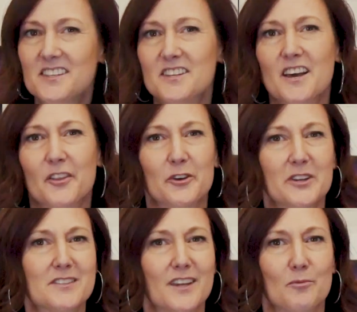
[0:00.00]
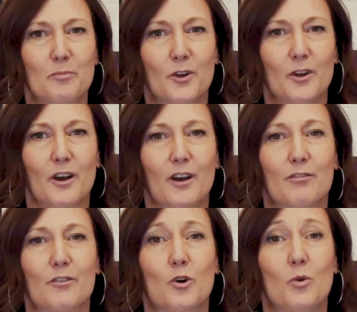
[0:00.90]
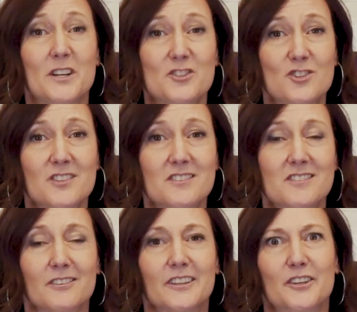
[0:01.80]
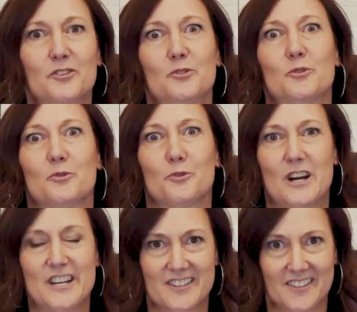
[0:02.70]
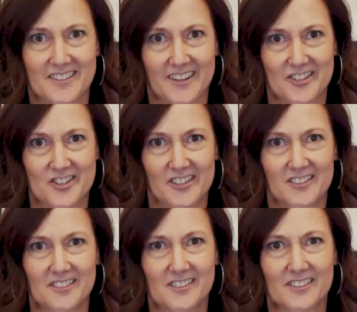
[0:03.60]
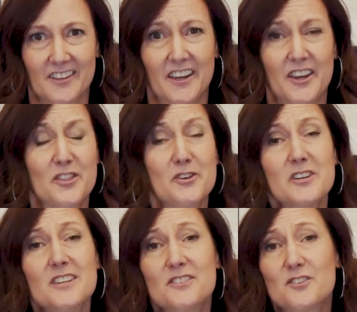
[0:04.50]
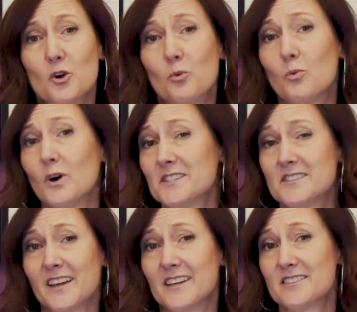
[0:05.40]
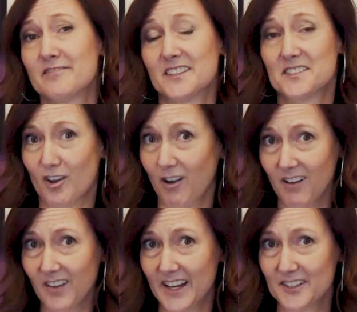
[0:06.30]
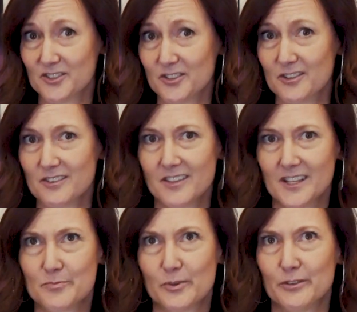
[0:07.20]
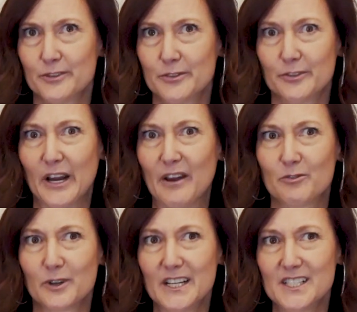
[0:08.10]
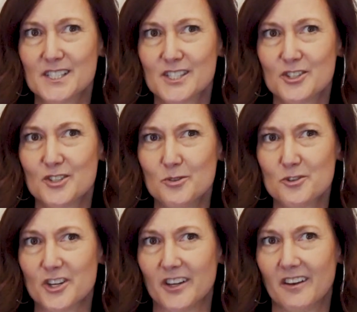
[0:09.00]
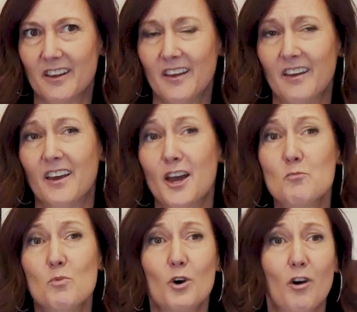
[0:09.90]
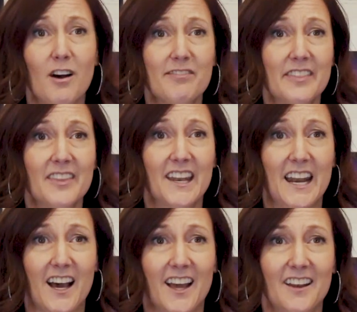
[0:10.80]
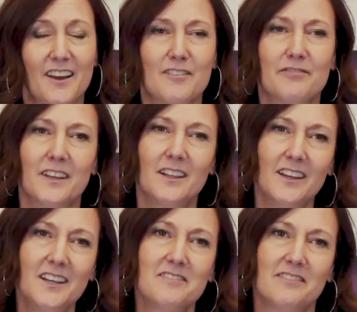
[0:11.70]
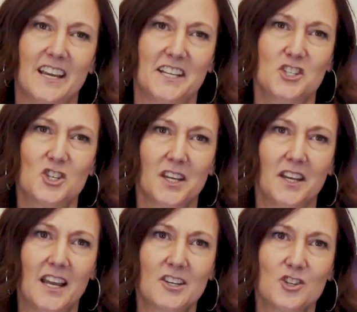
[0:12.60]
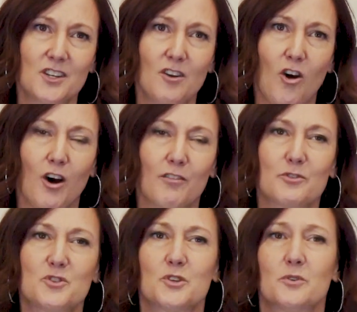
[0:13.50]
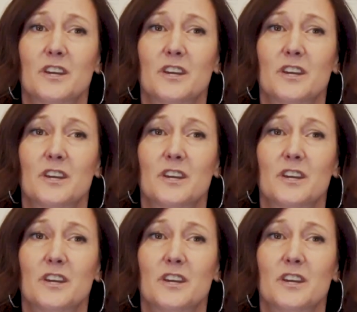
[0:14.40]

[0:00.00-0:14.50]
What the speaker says: another example of questions leading to great discussions. There is no one-size-fits-all answer that's perfect for every institution. And more often than not, a Fedline Advantage connection offers the